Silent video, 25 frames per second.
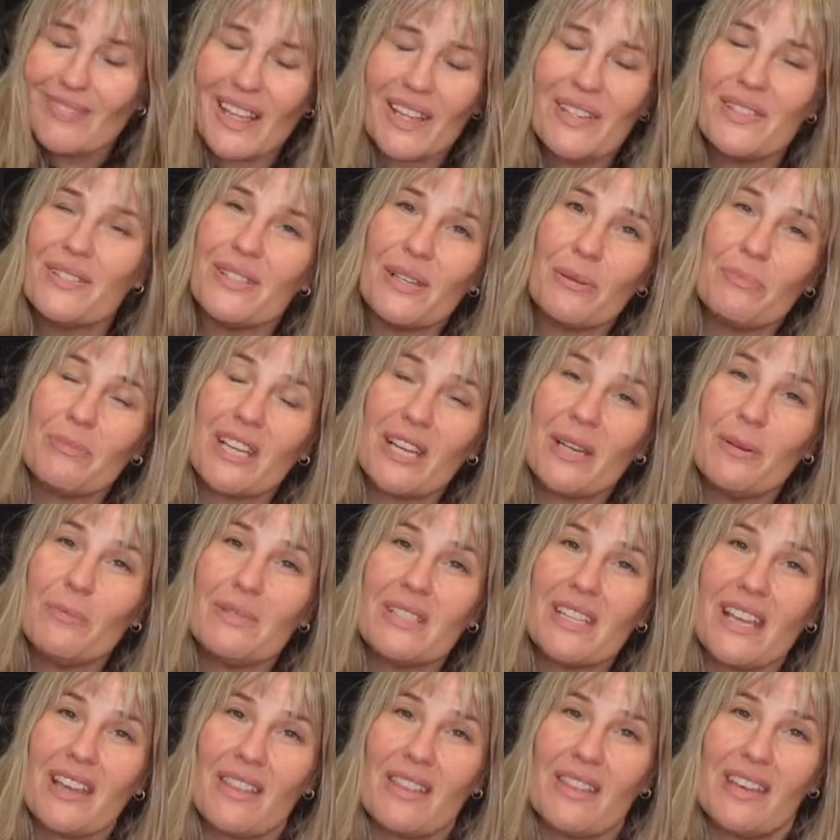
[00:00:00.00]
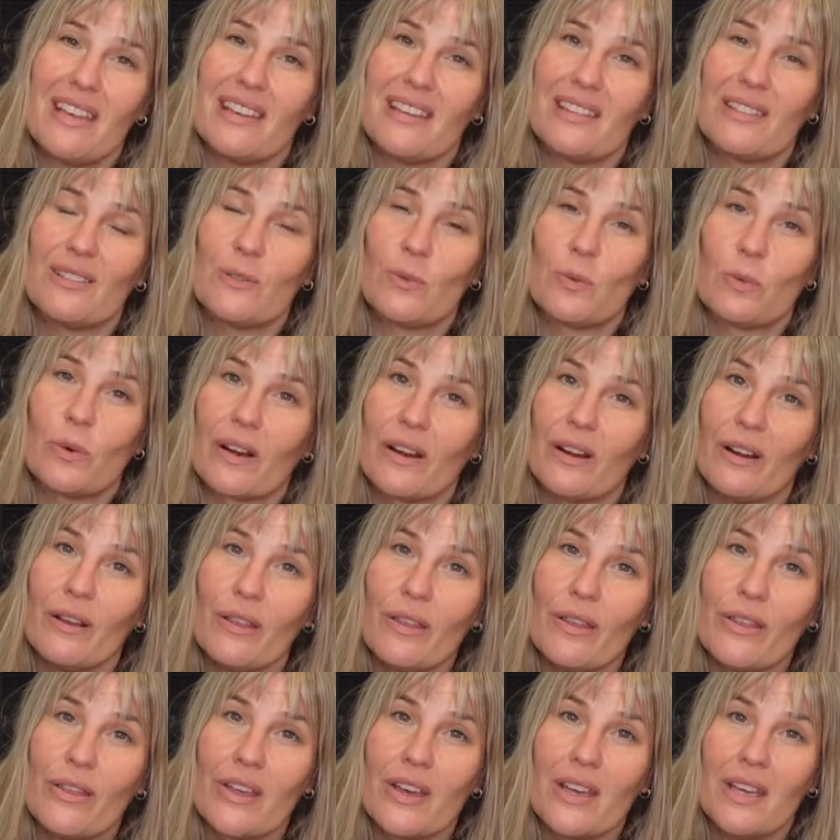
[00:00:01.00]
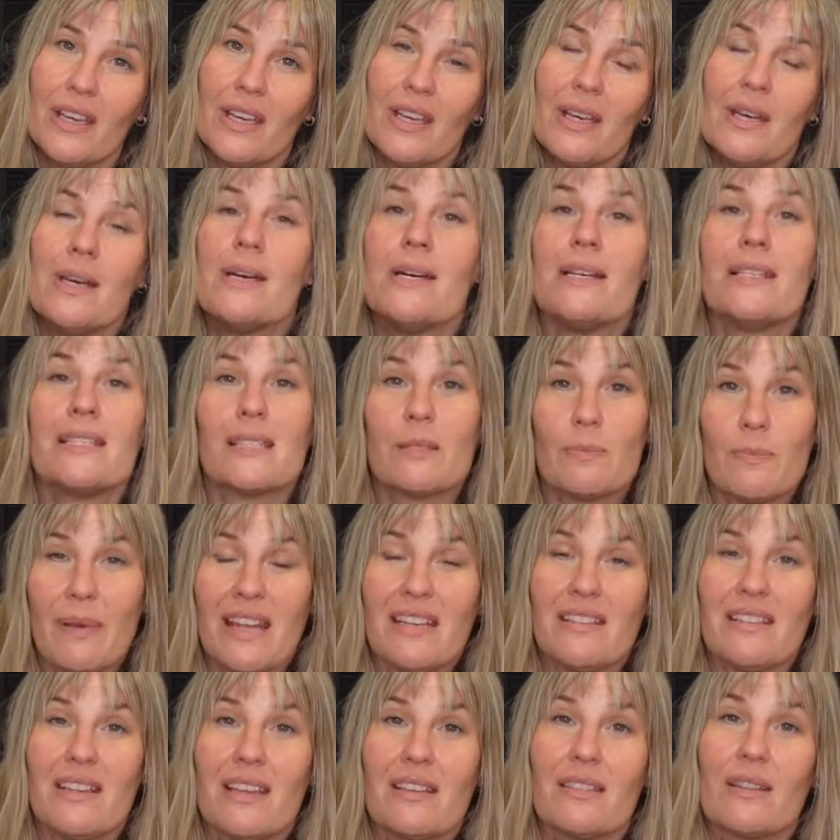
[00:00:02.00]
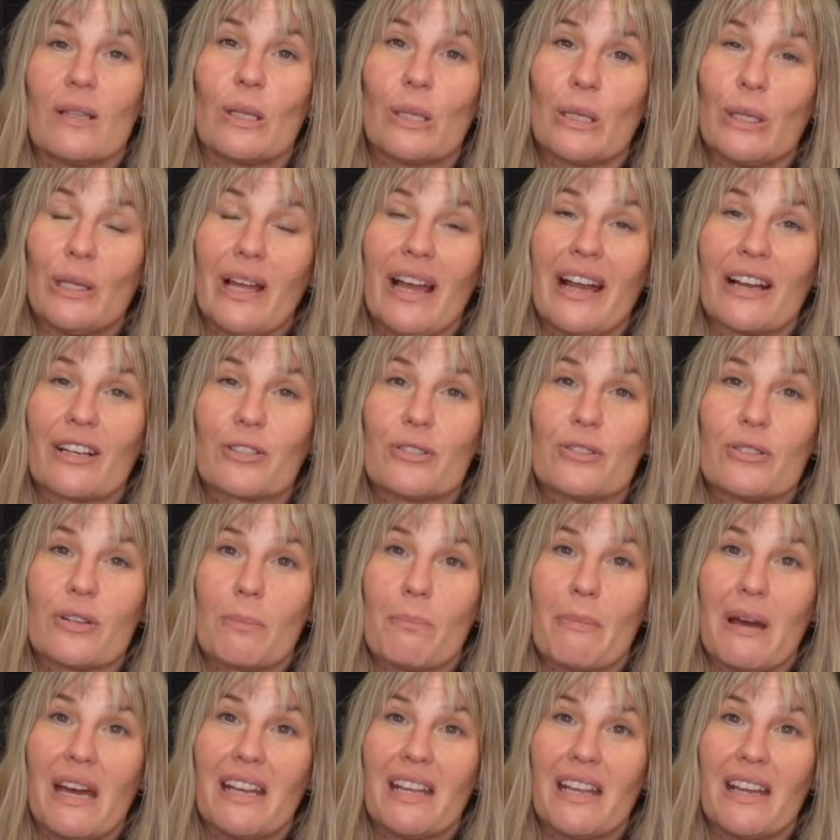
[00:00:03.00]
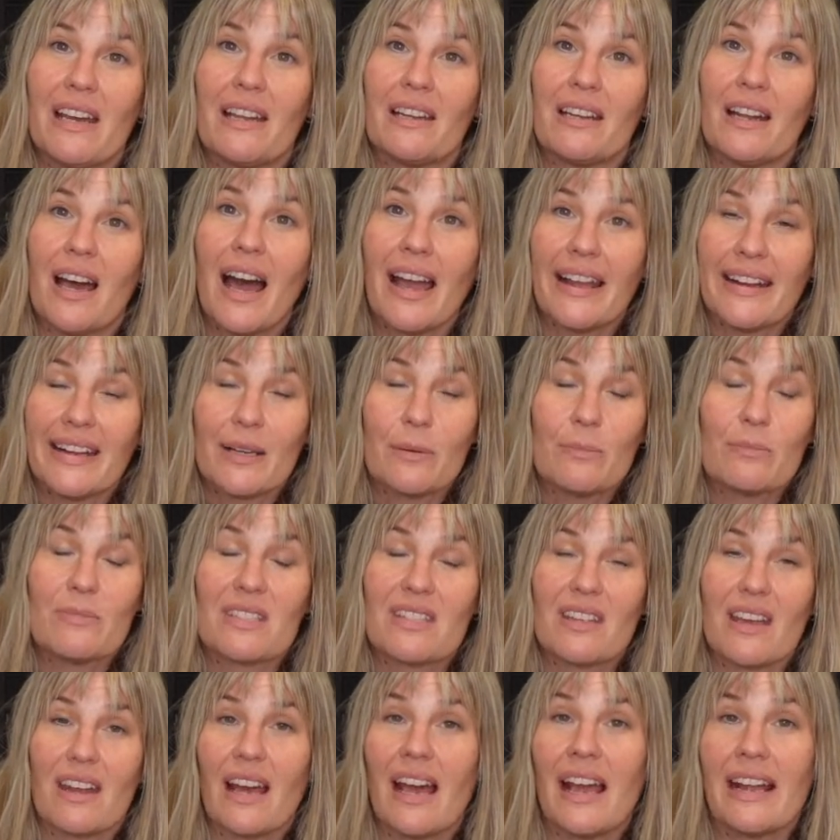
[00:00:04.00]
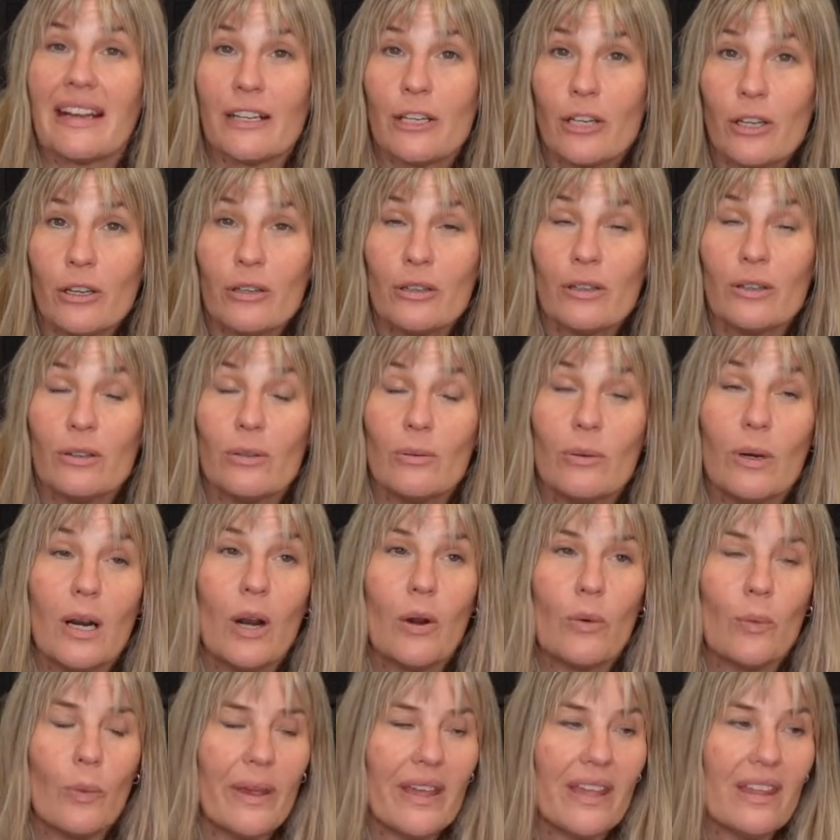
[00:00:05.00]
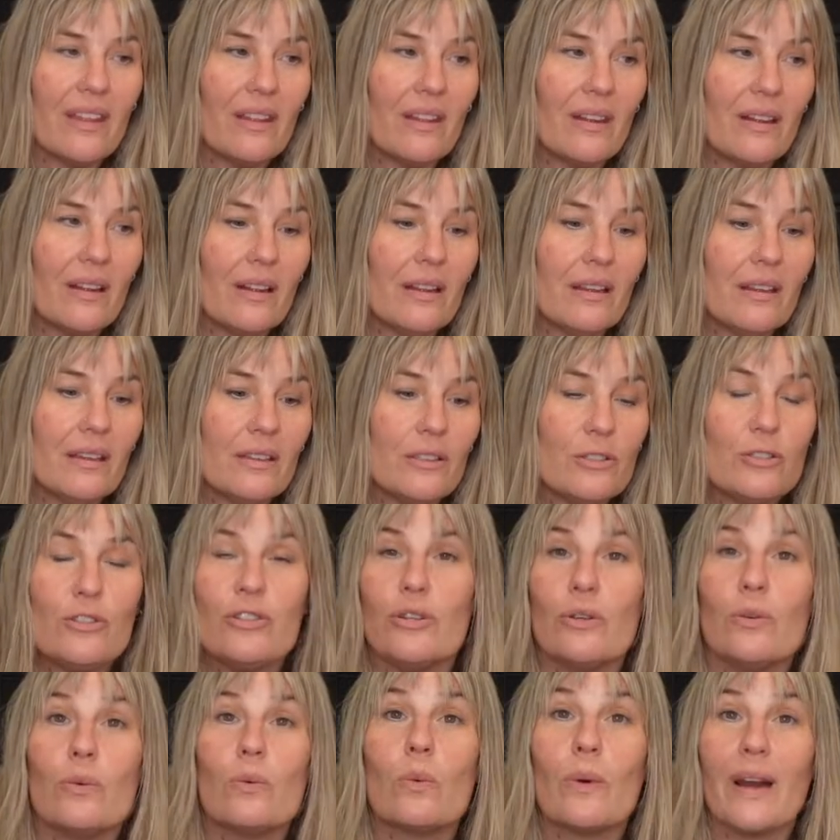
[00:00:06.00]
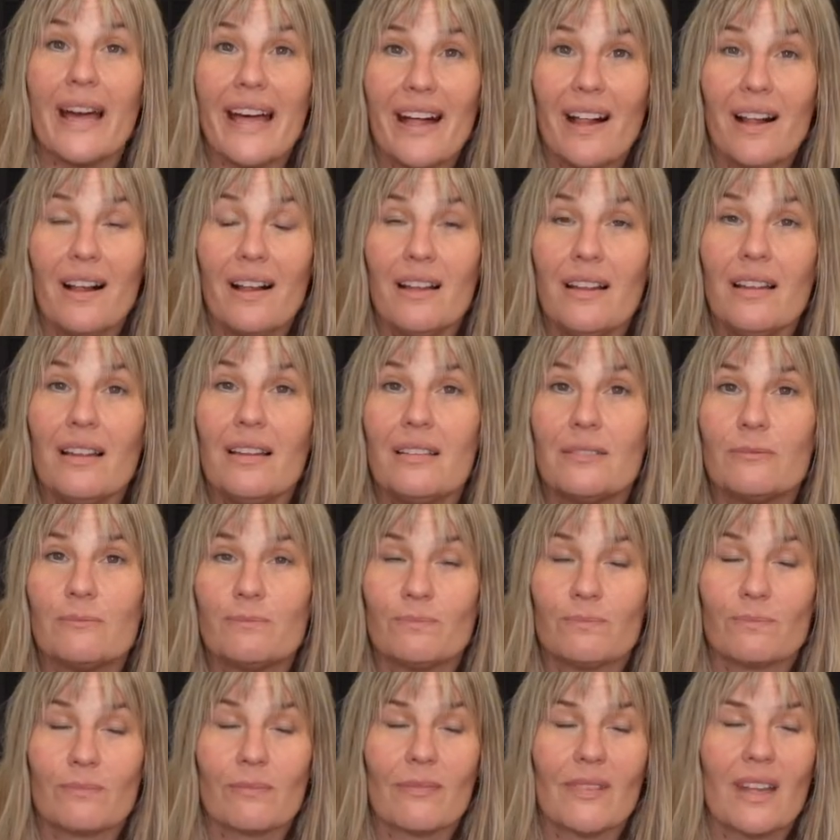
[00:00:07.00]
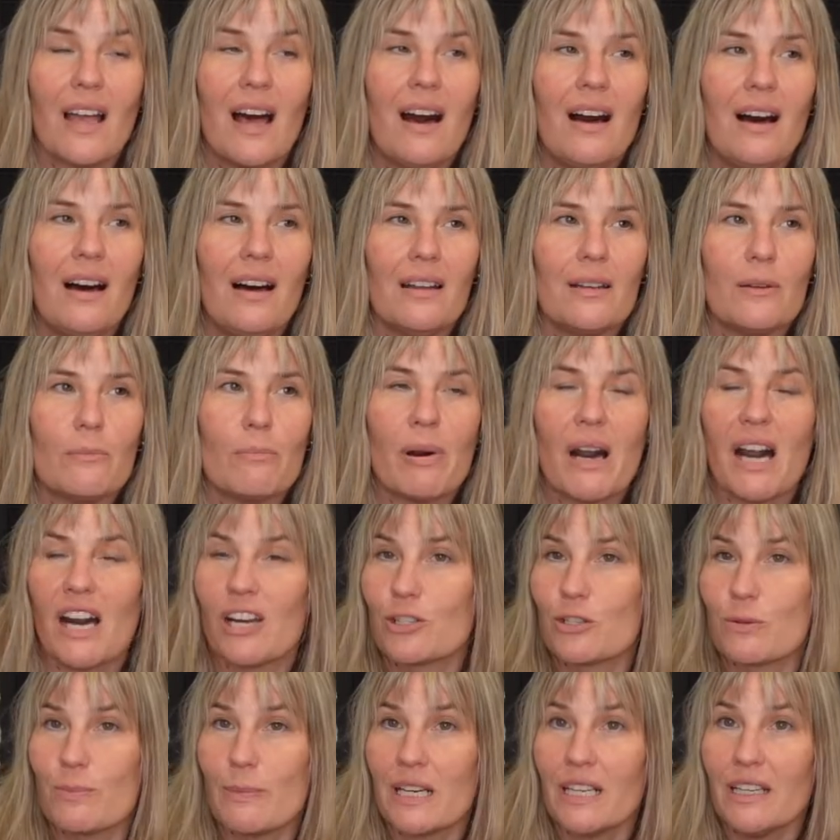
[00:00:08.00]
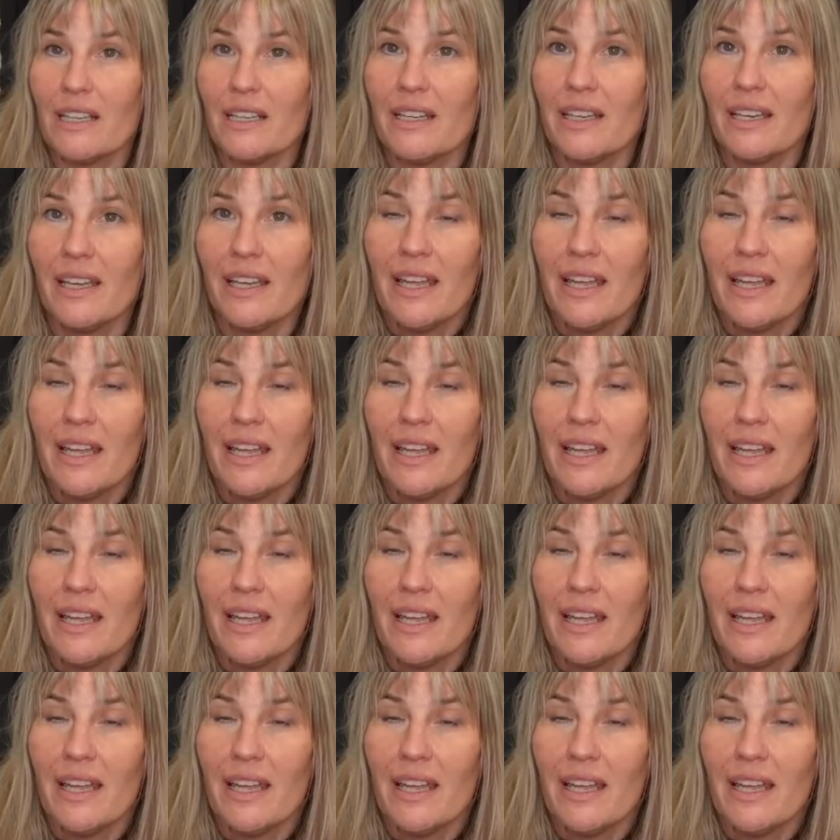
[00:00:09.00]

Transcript: sometimes I think it's worth spending the little extra money on items that I know will do well on Poshmark.